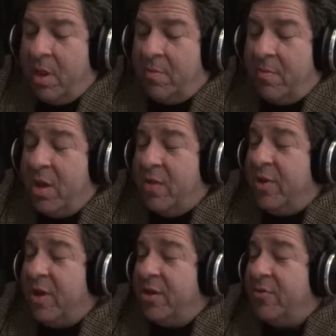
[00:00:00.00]
May have
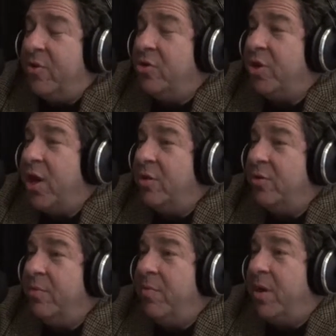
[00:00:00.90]
had a difficult
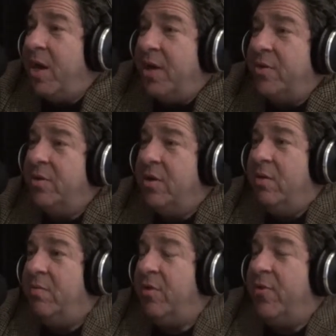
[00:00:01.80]
childhood, may not.
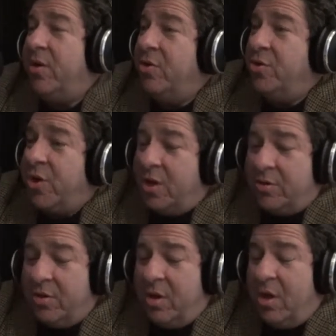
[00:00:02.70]
May have had a good
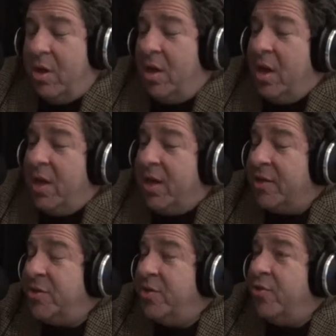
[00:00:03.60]
childhood.
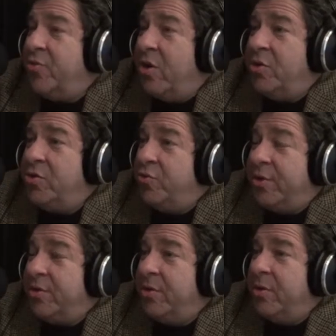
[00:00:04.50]
Gets into drugs,
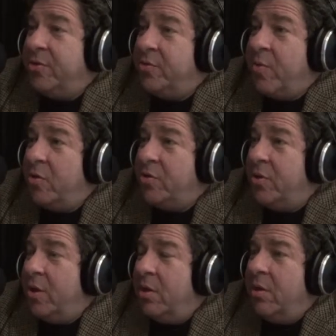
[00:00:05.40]
drinks a little, smokes a
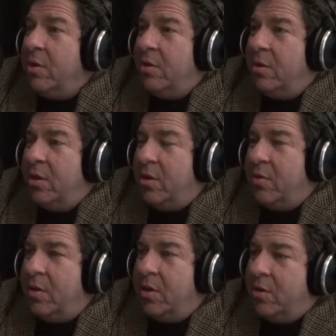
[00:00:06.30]
little,
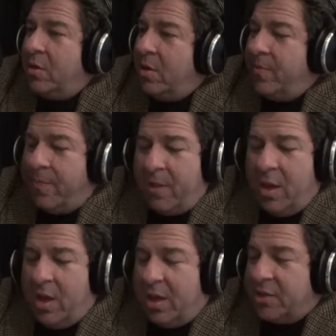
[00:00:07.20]
and
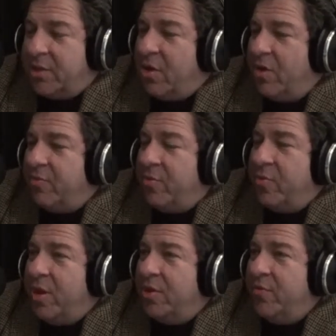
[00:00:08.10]
gets a call from a
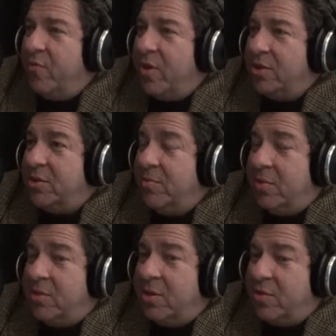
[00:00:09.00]
relative who wants him
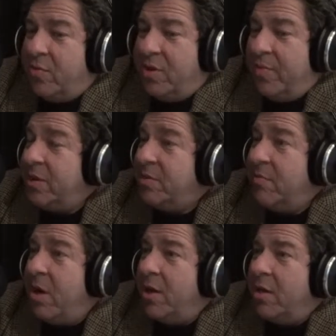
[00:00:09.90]
and says, "You want to make some
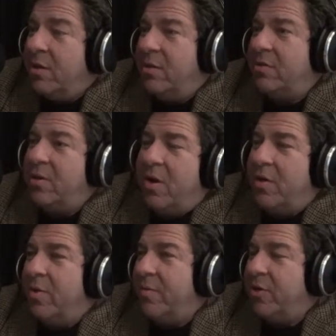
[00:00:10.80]
money?" I said, "No, I
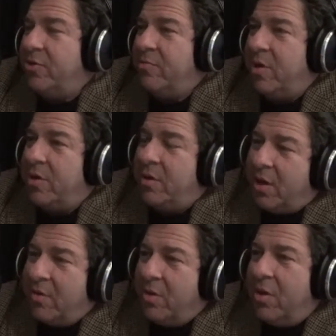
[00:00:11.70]
don't want to make some money."
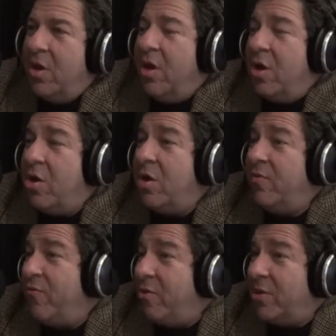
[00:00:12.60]
"Okay, well, call
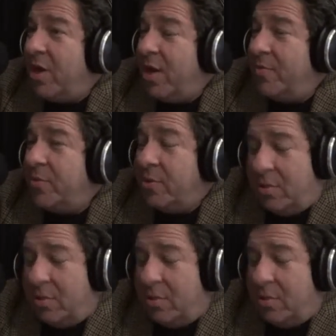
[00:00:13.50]
him 4 times.